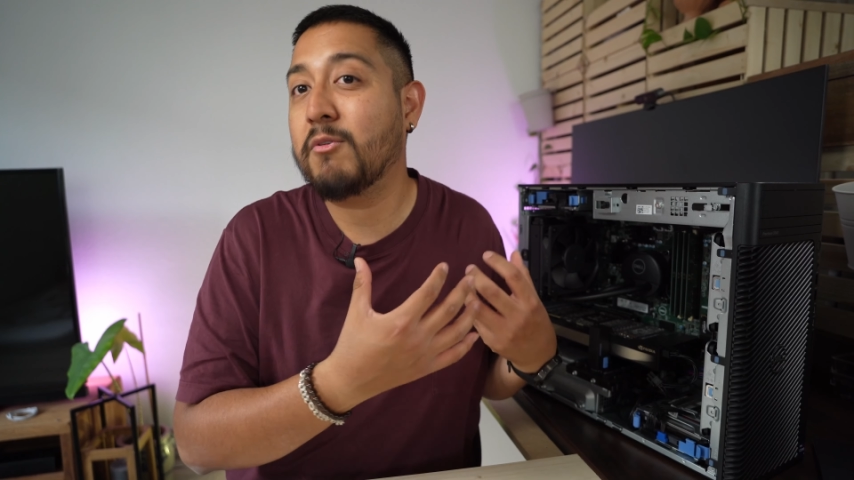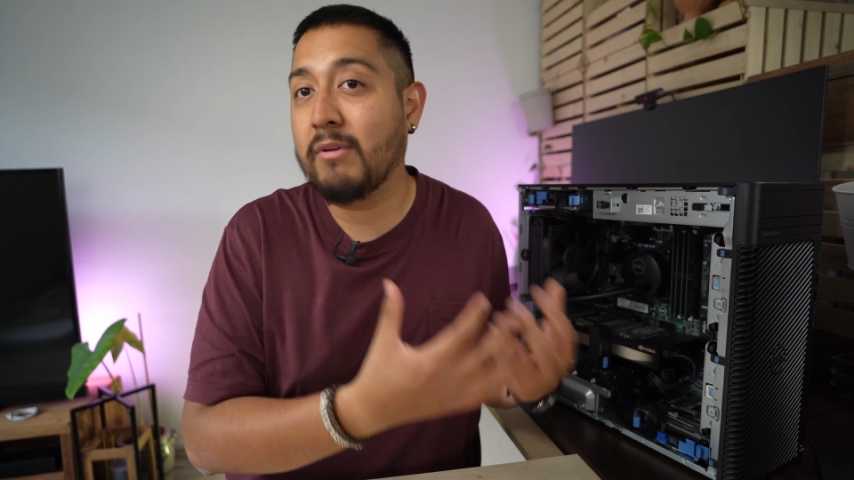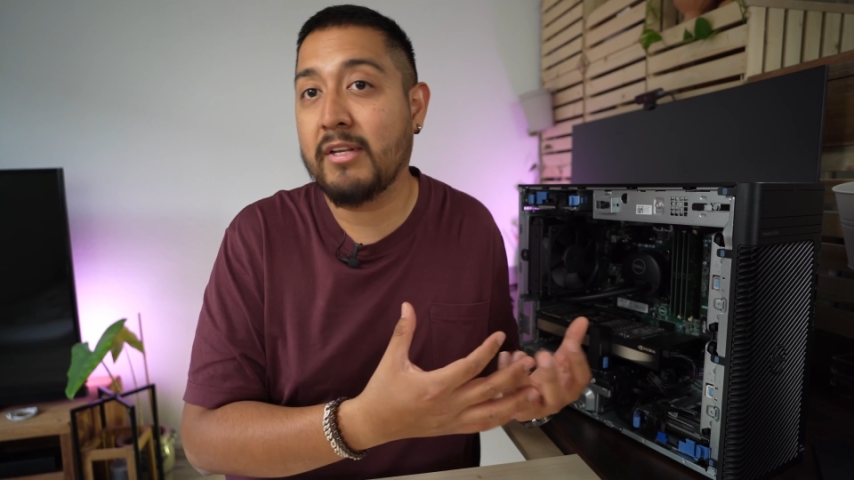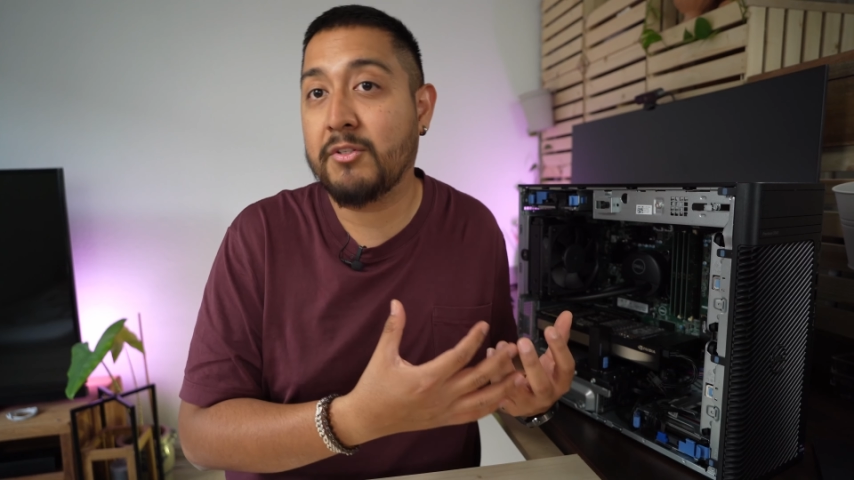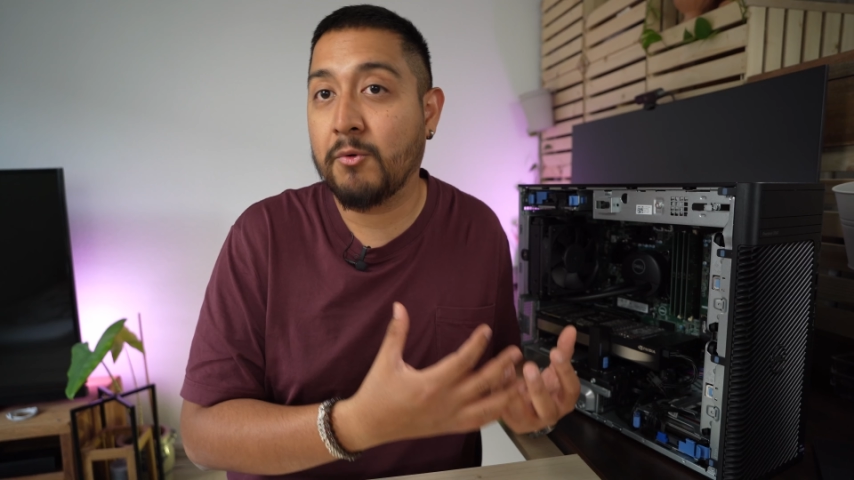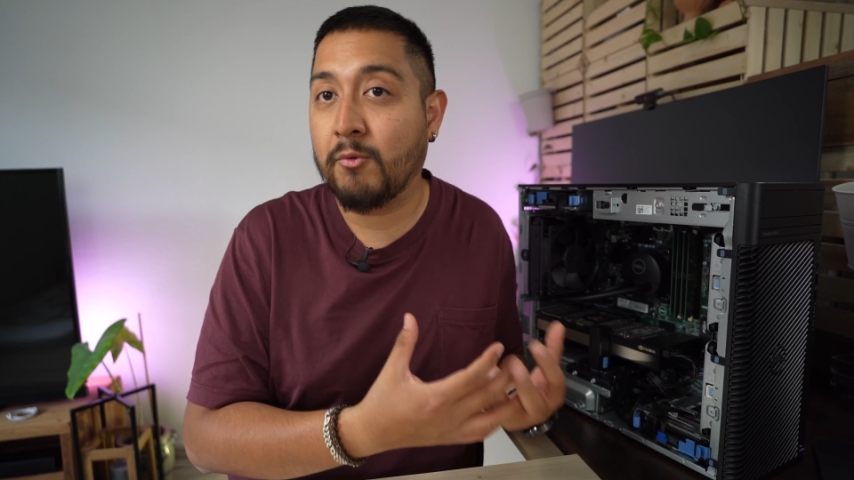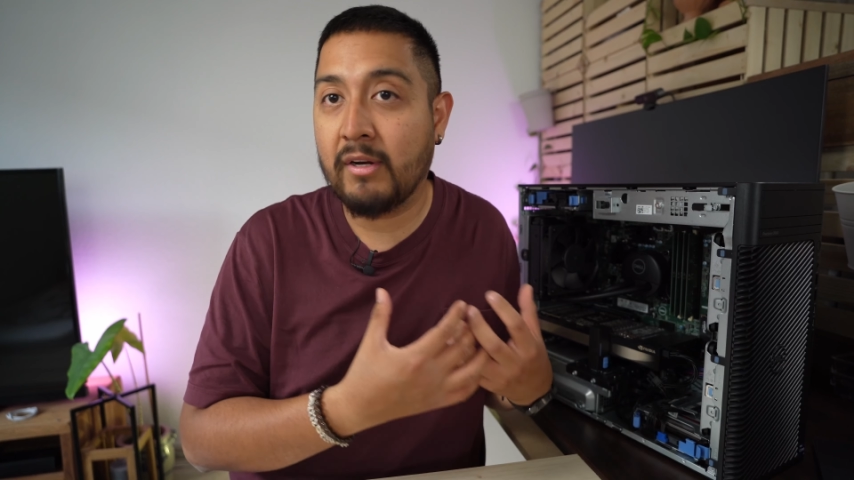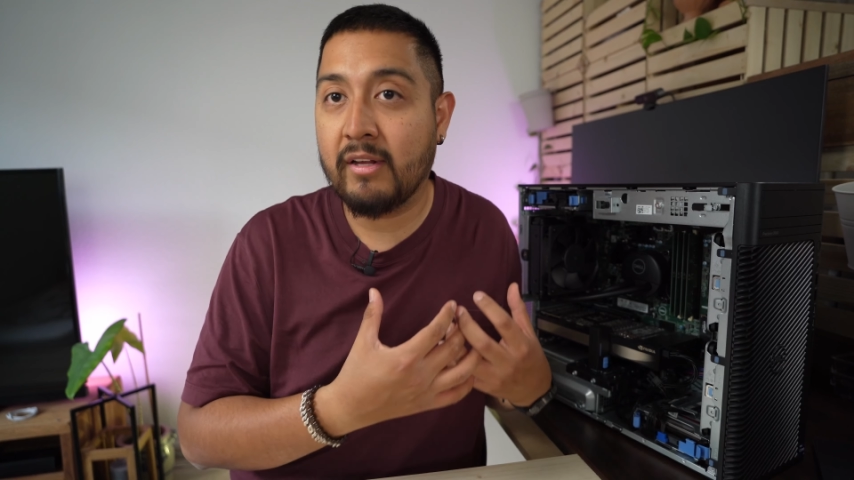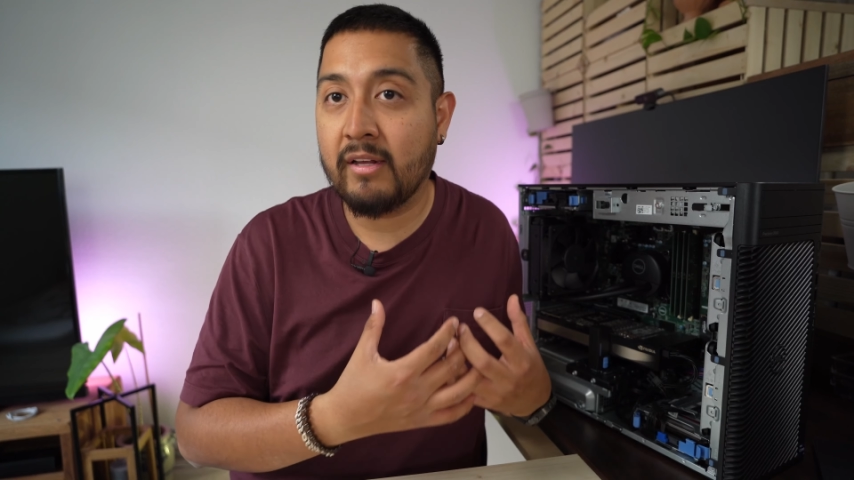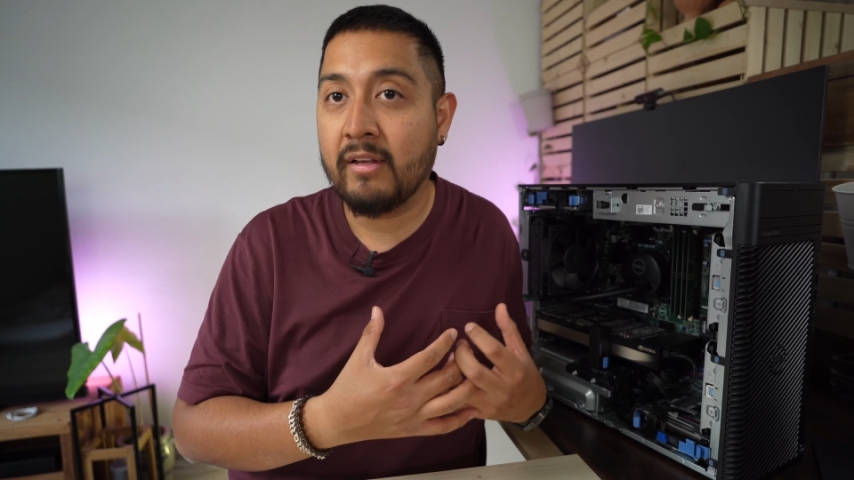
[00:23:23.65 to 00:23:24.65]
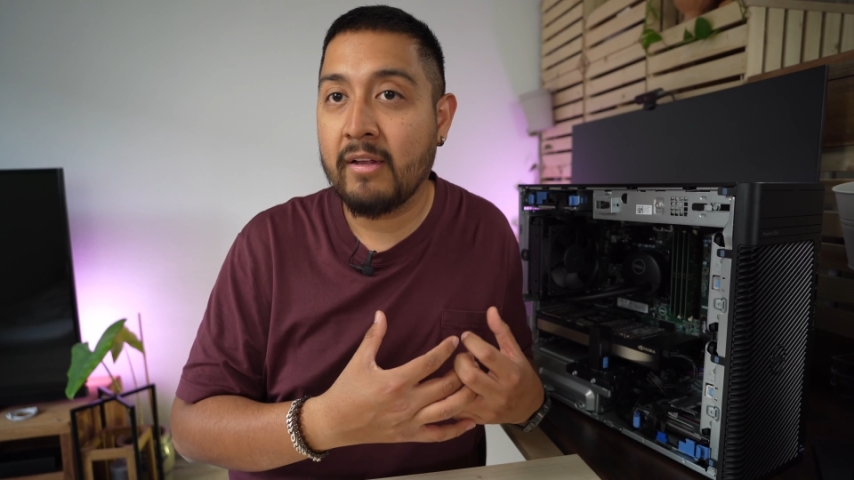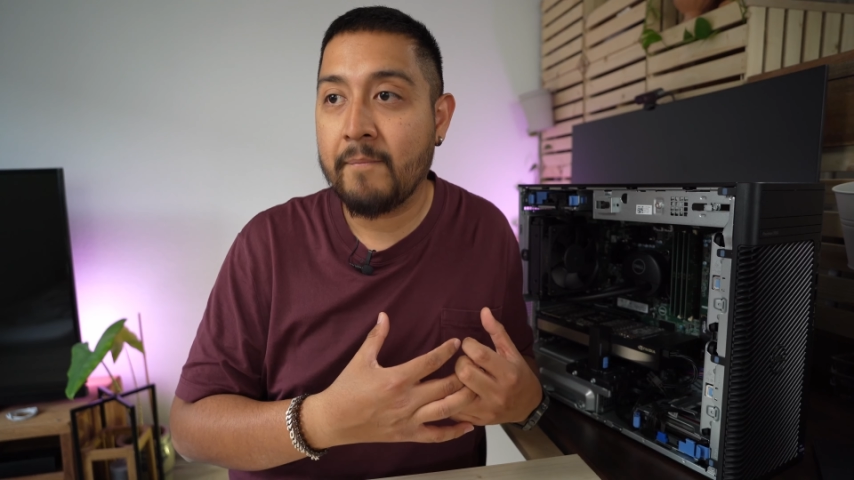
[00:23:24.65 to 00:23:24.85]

unless you really